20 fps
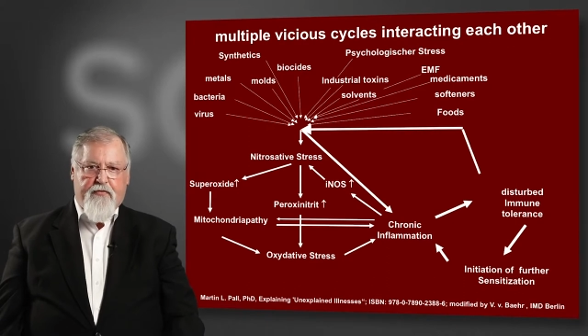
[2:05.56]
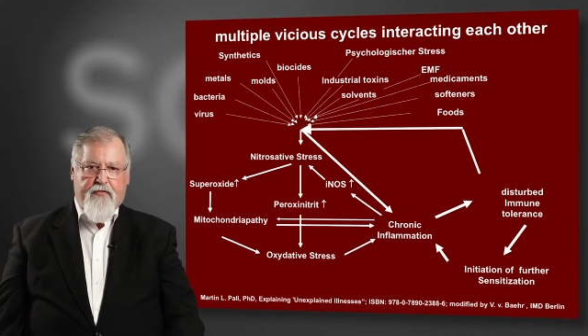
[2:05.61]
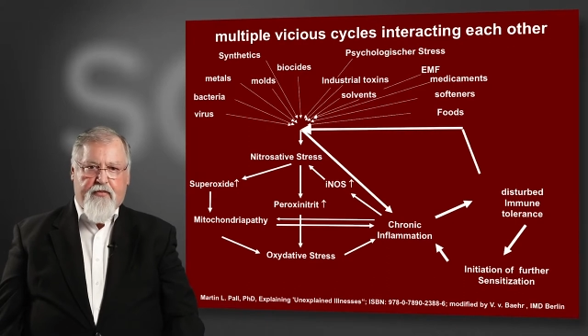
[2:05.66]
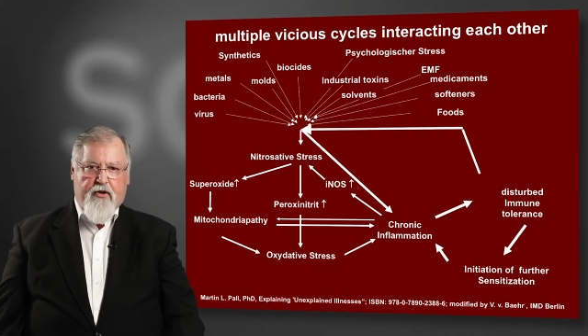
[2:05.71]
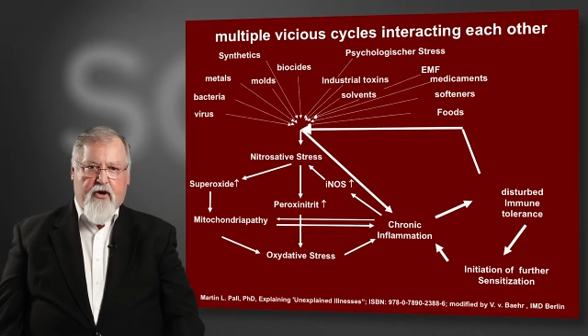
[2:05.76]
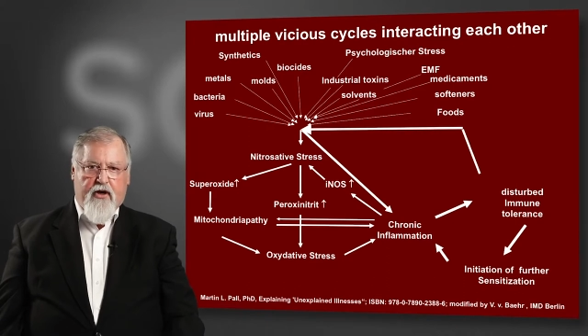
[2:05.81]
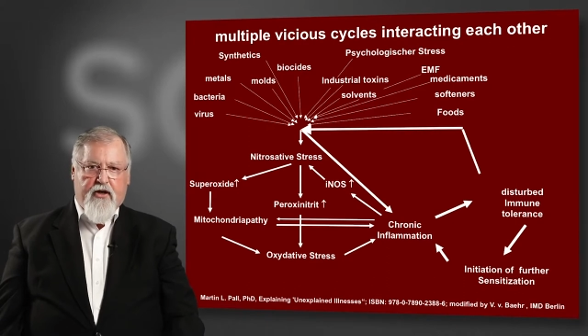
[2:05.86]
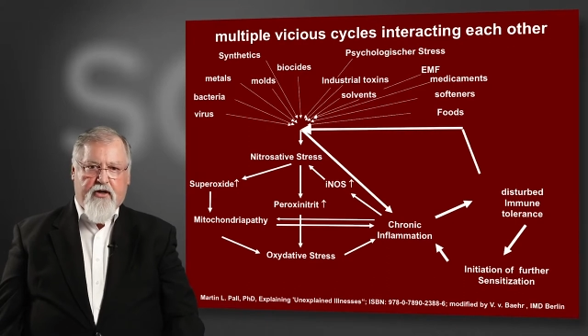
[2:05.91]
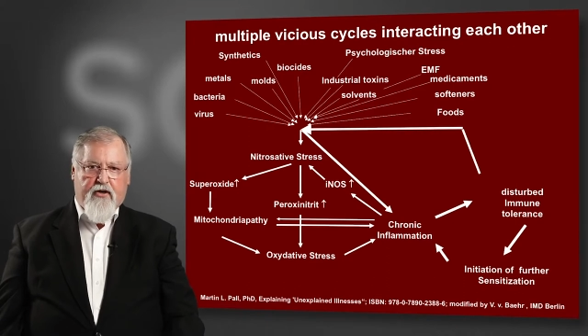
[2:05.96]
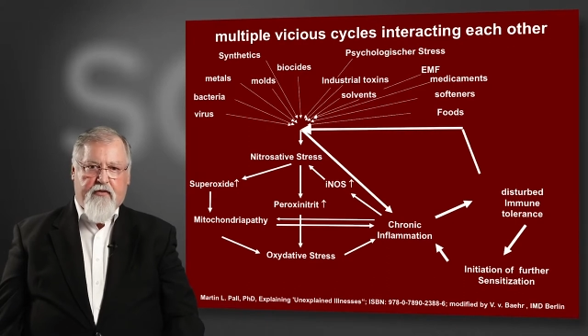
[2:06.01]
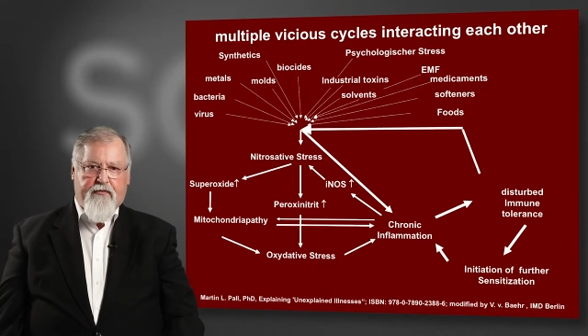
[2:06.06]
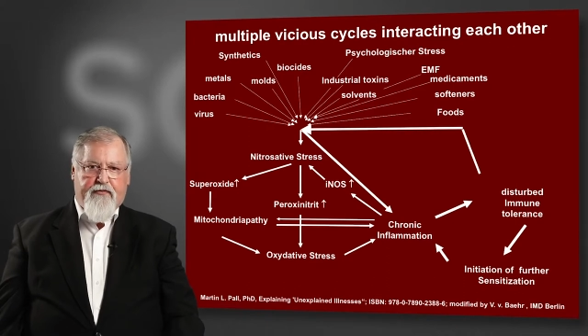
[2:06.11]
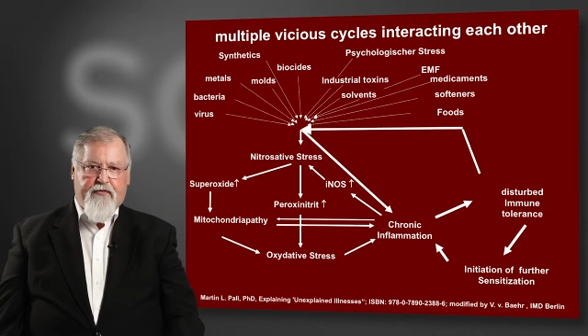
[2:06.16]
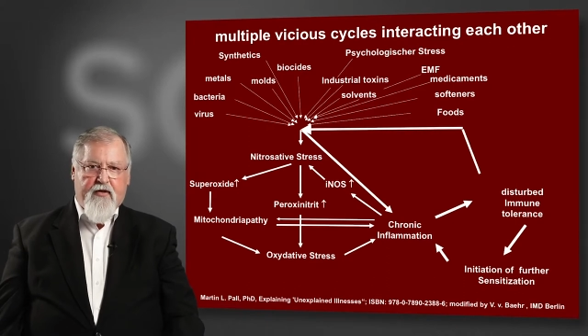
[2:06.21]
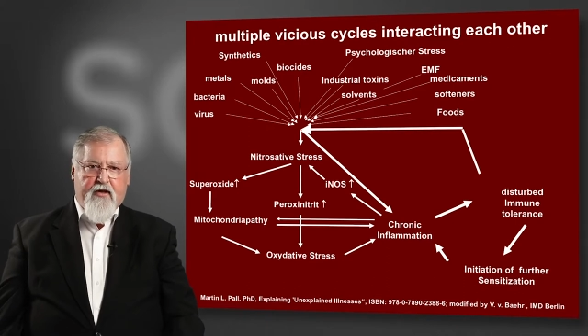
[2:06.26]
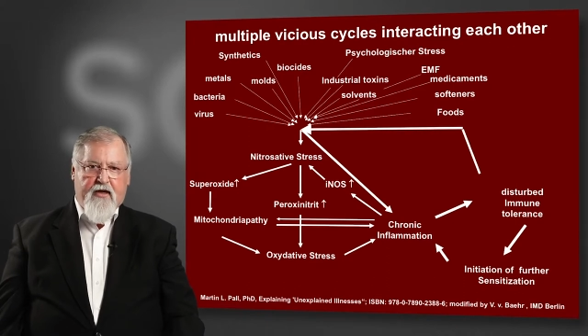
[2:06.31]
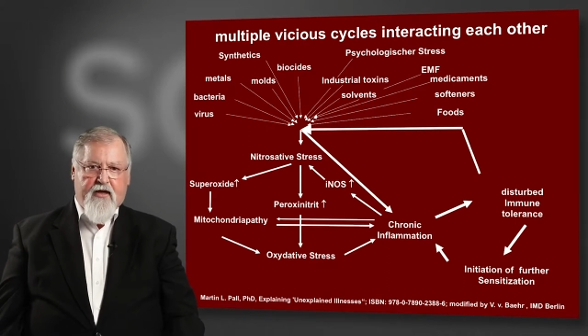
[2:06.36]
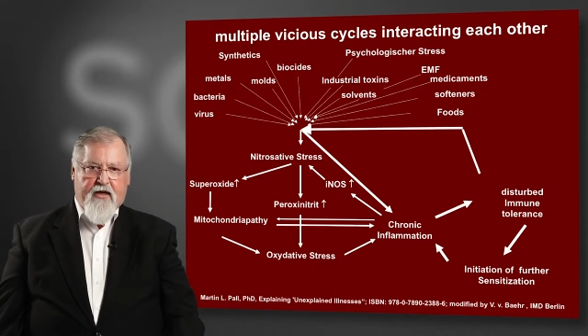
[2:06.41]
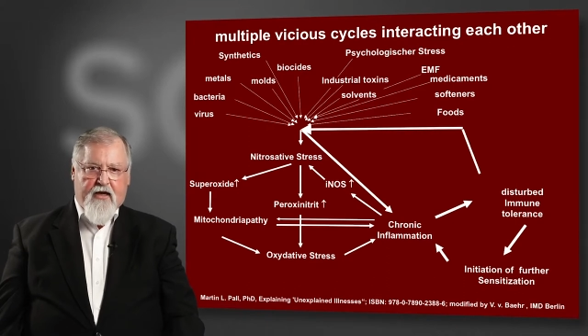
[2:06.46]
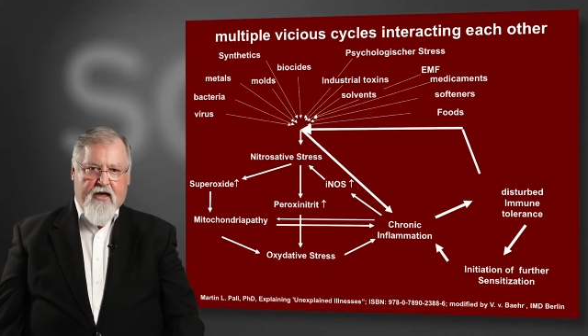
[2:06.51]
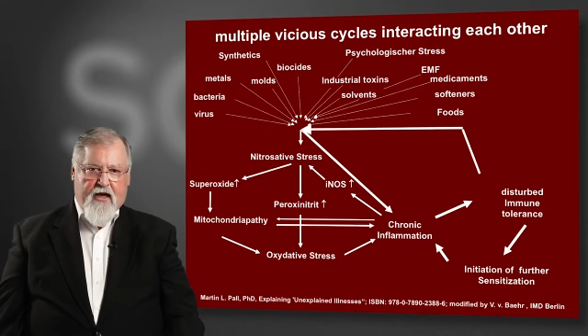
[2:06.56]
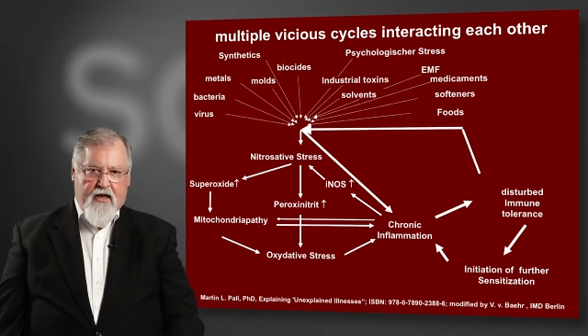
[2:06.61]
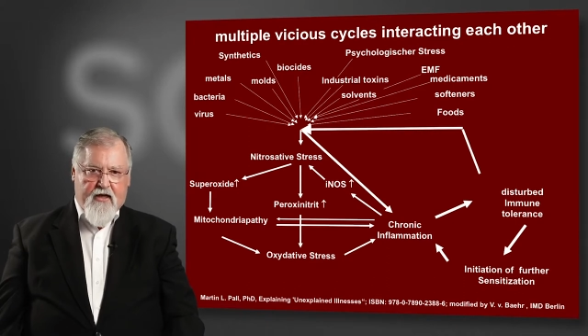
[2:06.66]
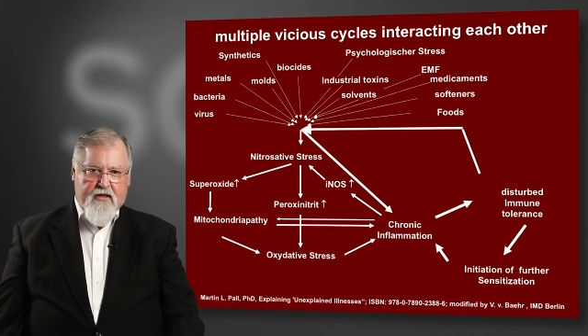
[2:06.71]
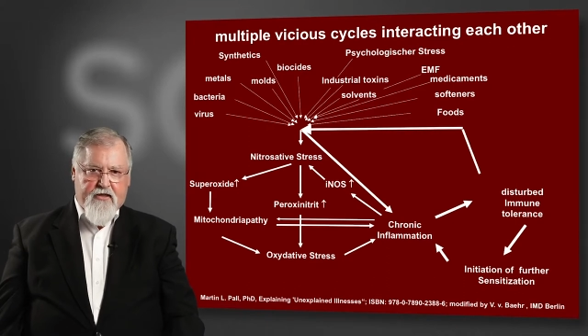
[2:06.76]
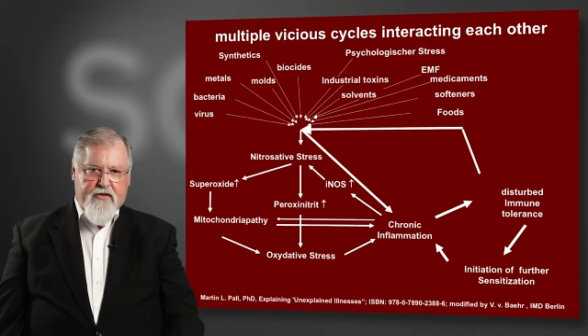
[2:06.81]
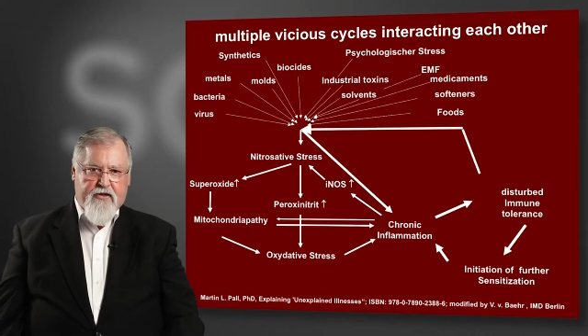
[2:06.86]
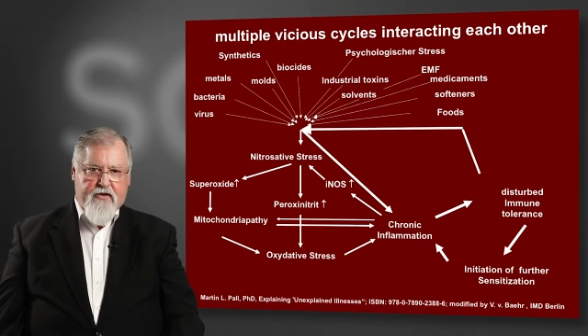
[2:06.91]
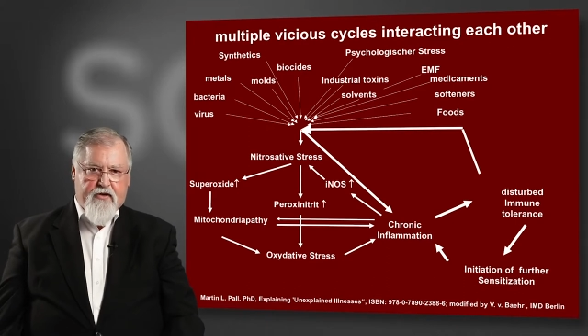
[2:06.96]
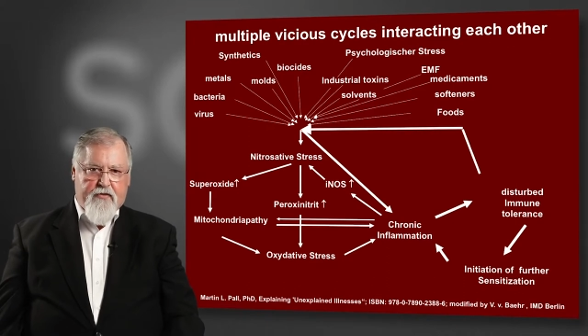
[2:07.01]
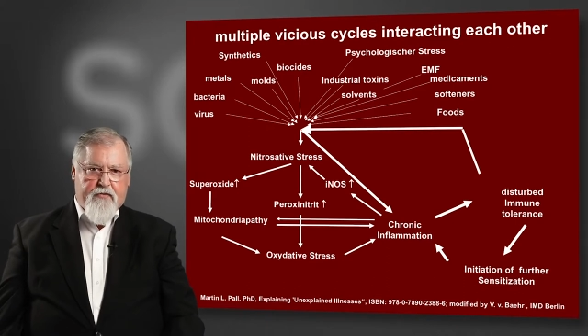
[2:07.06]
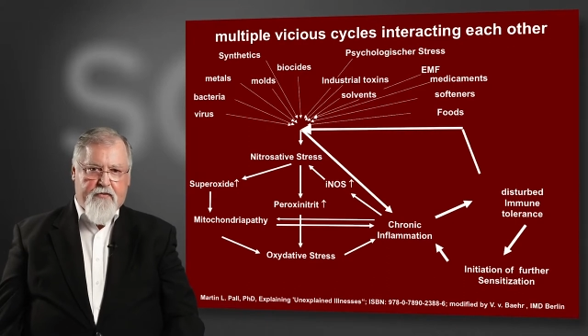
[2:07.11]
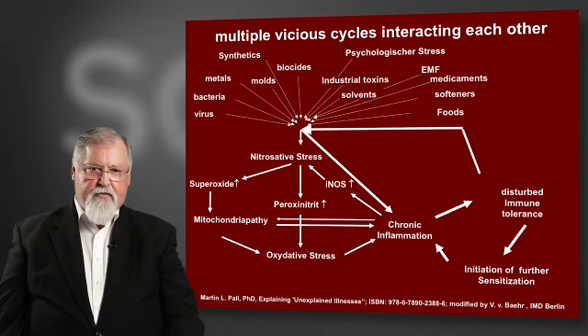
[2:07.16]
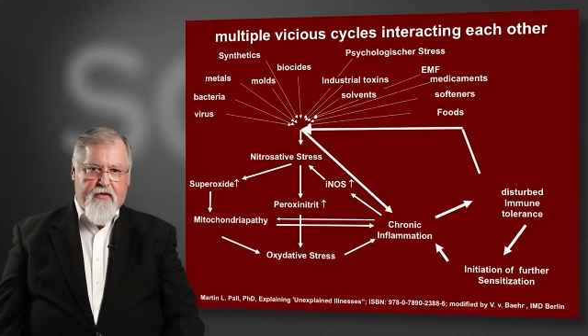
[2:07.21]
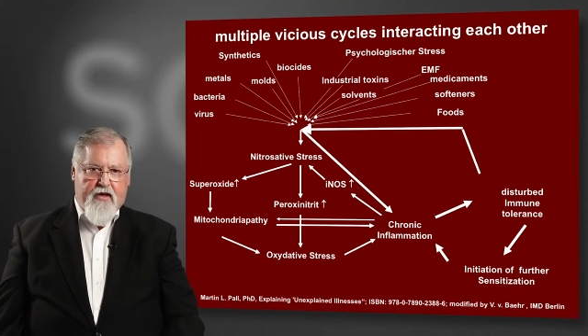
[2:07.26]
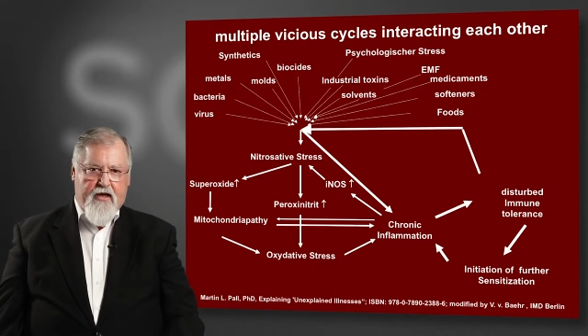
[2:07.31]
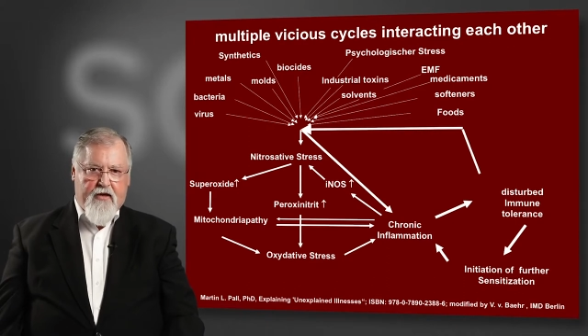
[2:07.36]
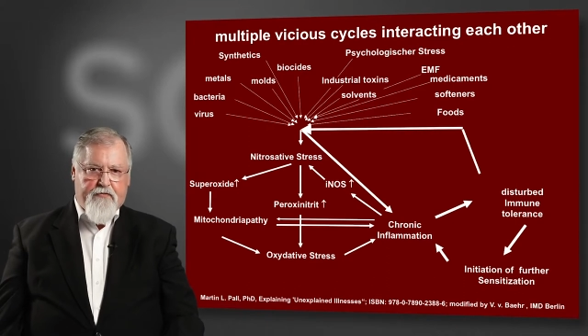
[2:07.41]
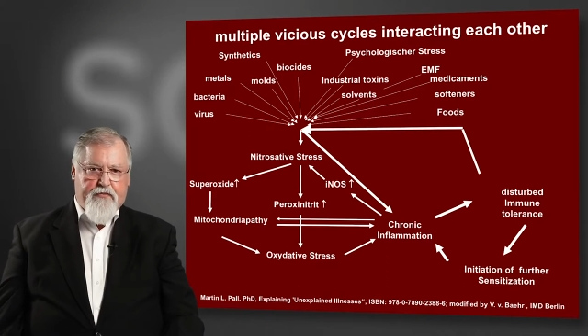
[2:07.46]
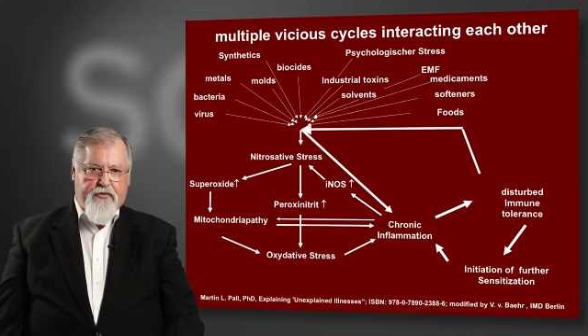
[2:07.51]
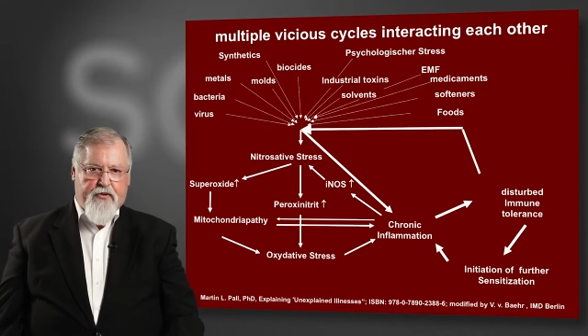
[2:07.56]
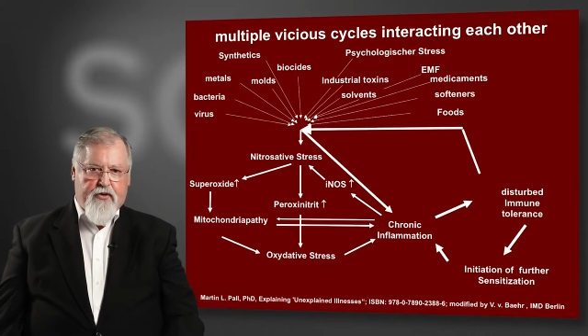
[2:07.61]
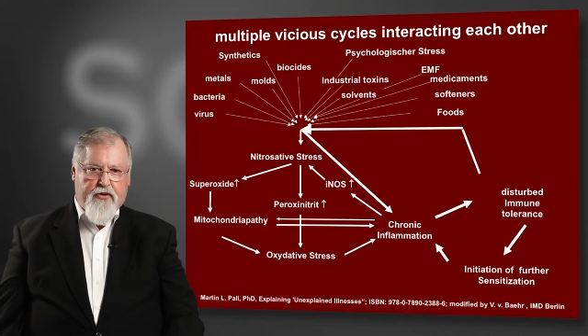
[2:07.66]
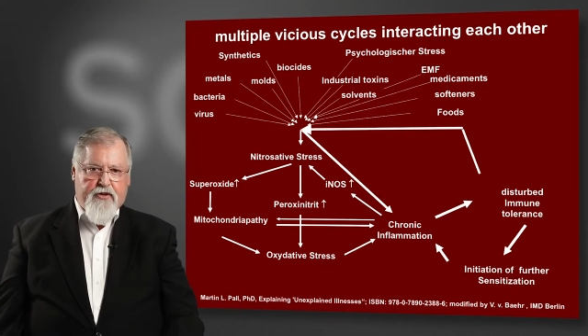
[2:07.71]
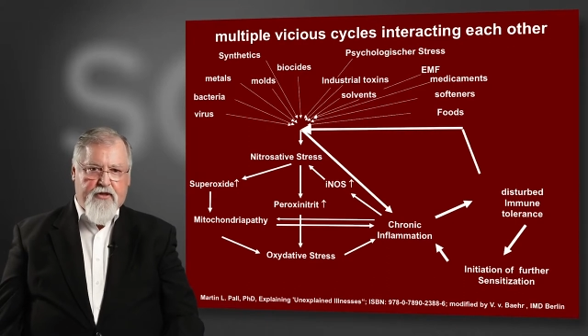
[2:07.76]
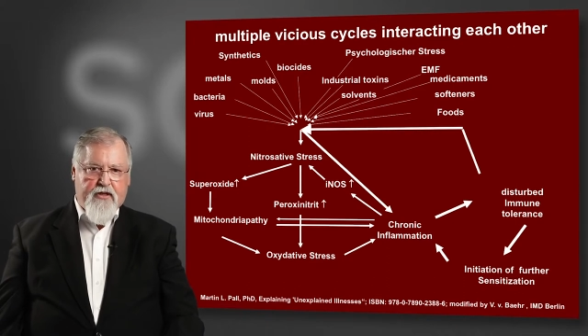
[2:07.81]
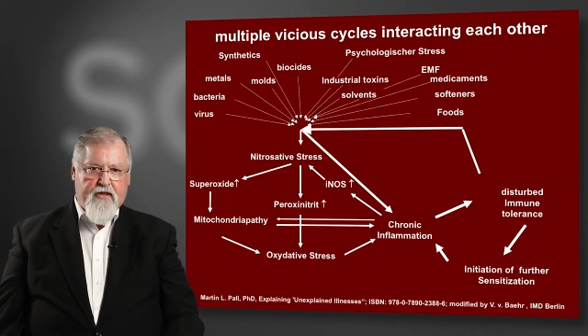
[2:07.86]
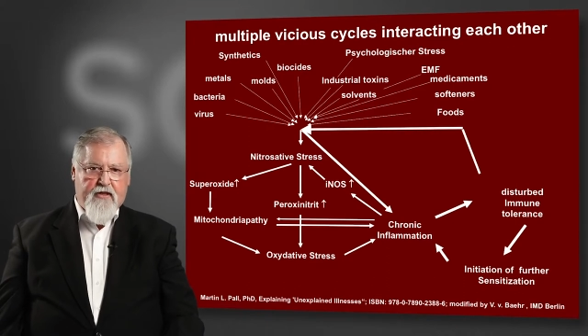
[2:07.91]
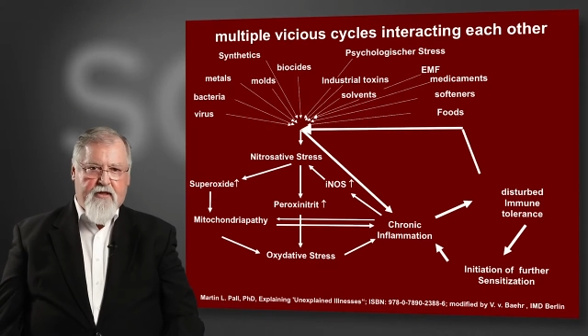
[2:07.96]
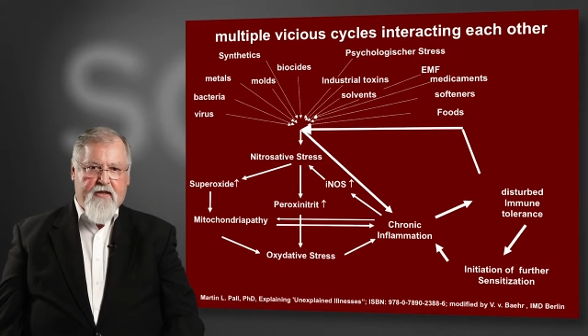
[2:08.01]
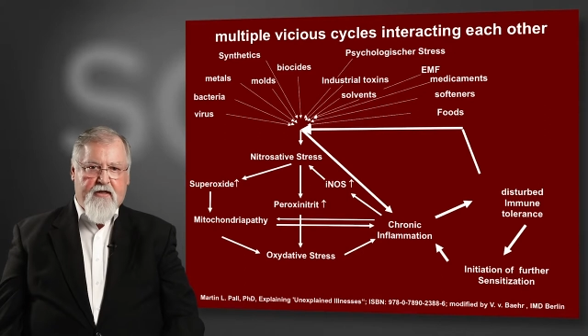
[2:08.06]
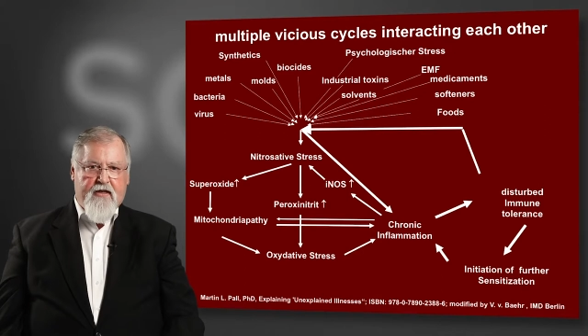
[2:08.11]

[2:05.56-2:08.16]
point of calcium input